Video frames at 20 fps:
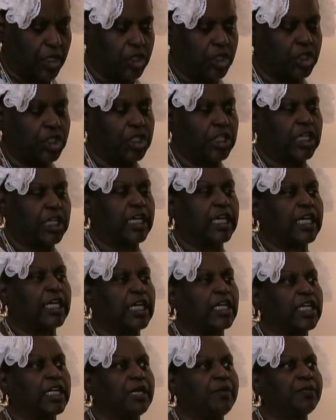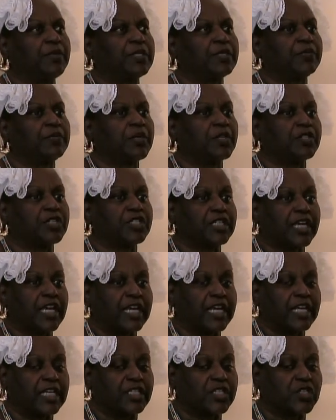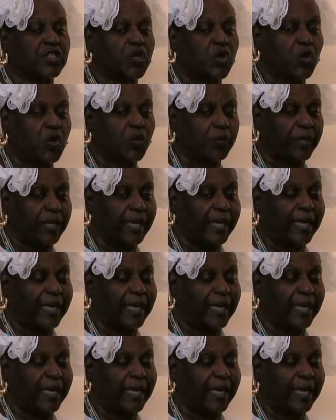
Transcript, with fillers: She, her name was Mercedes Noble,